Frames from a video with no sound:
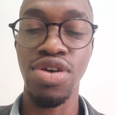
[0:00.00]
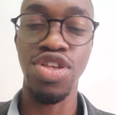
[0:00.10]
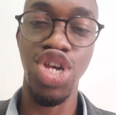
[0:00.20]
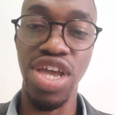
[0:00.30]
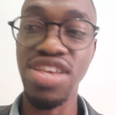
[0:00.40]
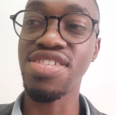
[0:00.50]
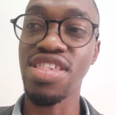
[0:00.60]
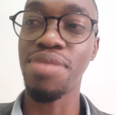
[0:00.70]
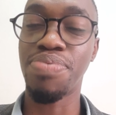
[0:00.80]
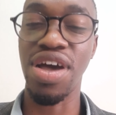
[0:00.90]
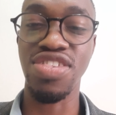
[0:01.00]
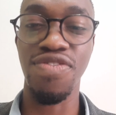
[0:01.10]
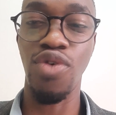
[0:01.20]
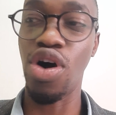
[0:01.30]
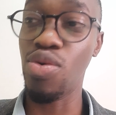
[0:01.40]
Changes in the price
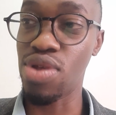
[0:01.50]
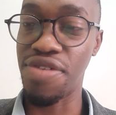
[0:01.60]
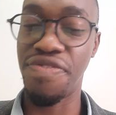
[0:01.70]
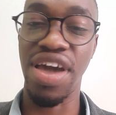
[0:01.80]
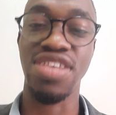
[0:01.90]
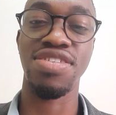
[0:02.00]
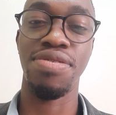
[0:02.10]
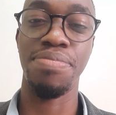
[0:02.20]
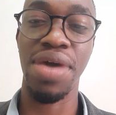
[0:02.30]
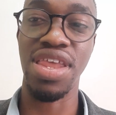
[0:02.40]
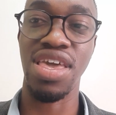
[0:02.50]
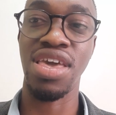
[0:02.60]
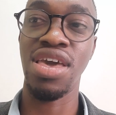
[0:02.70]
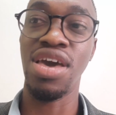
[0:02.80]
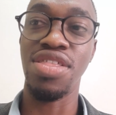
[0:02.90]
of oil will affect
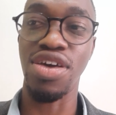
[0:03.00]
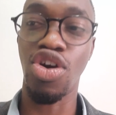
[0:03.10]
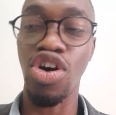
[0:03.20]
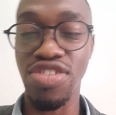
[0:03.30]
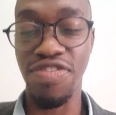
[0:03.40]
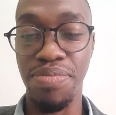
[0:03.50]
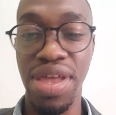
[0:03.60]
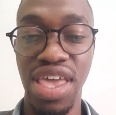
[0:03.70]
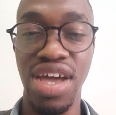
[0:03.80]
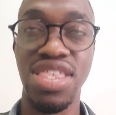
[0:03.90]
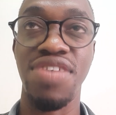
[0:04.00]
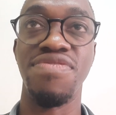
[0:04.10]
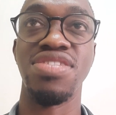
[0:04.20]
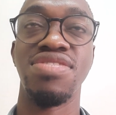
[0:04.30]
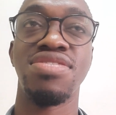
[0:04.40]
the cost of many
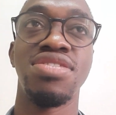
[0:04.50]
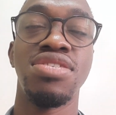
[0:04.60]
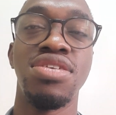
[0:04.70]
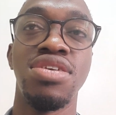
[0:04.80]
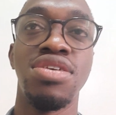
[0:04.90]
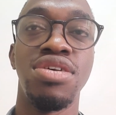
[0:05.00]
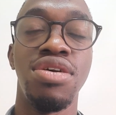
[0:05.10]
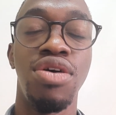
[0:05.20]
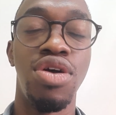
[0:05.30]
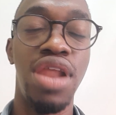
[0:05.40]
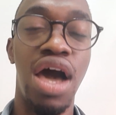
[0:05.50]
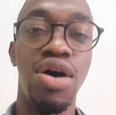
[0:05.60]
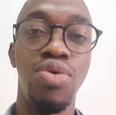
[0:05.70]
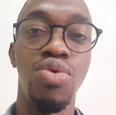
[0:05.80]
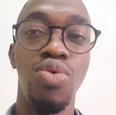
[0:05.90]
activities.
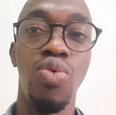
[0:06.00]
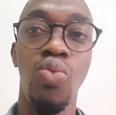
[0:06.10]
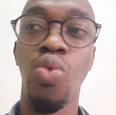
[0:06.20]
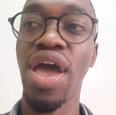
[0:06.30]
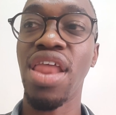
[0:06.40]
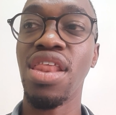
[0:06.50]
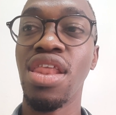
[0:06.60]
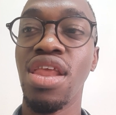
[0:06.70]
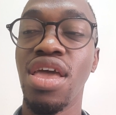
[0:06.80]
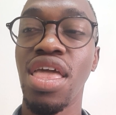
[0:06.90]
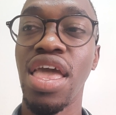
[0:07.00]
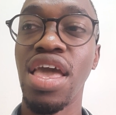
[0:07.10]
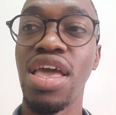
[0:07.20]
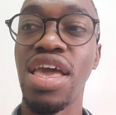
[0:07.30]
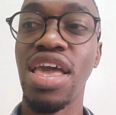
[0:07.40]
Now, when
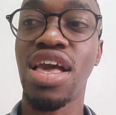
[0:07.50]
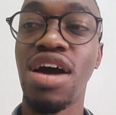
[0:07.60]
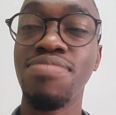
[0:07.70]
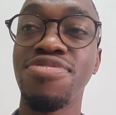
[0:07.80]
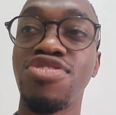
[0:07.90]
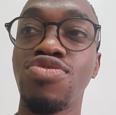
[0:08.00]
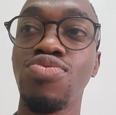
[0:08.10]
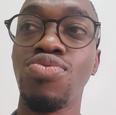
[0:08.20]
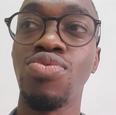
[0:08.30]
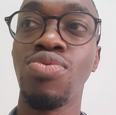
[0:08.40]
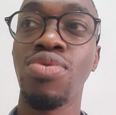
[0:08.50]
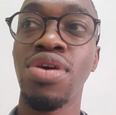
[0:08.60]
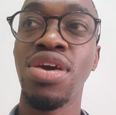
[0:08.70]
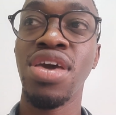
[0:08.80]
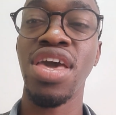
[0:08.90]
it comes to
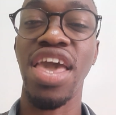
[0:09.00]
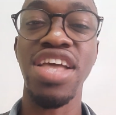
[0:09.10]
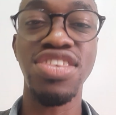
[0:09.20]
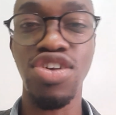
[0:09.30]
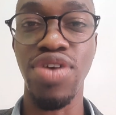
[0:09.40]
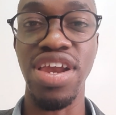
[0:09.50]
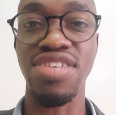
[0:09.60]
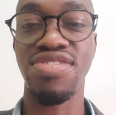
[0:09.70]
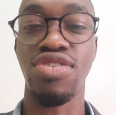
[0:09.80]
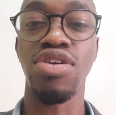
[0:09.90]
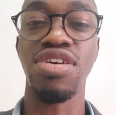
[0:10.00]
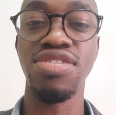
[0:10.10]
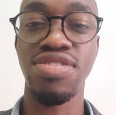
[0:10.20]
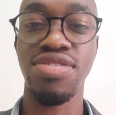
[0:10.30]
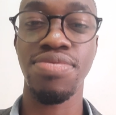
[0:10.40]
integrated
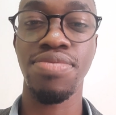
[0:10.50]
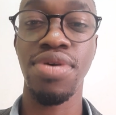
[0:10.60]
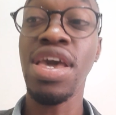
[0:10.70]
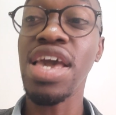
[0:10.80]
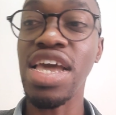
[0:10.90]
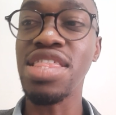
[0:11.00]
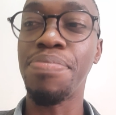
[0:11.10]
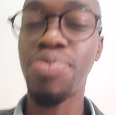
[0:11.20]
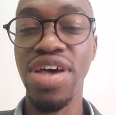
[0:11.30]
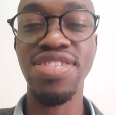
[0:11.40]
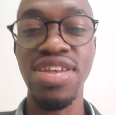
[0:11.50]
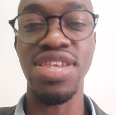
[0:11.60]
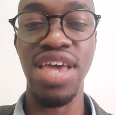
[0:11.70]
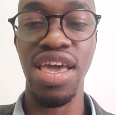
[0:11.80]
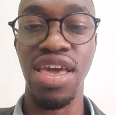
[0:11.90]
circuits, in the present
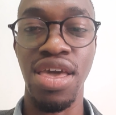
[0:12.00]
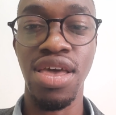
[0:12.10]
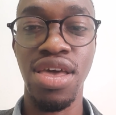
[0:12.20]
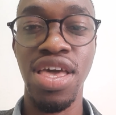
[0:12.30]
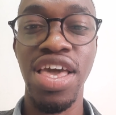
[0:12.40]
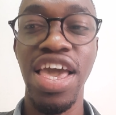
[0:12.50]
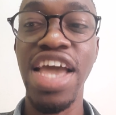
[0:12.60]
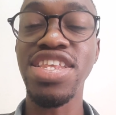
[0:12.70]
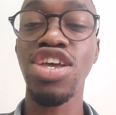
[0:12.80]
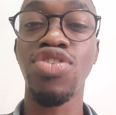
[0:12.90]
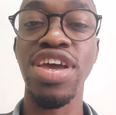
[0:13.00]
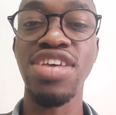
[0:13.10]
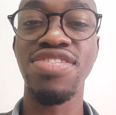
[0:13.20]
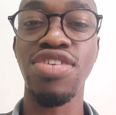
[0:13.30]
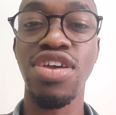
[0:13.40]
day,
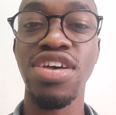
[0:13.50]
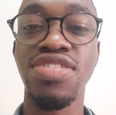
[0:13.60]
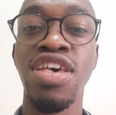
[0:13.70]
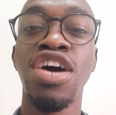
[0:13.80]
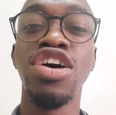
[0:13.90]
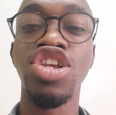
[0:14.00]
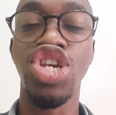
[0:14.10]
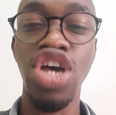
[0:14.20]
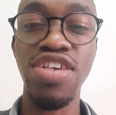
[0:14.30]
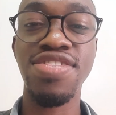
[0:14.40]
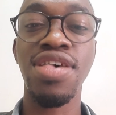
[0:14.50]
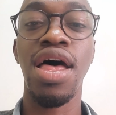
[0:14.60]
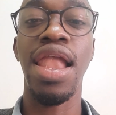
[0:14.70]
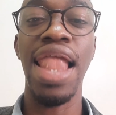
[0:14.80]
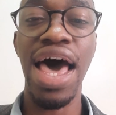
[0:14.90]
integrated circuits,
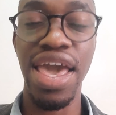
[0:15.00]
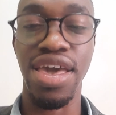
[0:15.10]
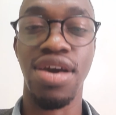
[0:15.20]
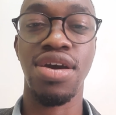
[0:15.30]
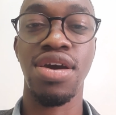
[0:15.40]
just like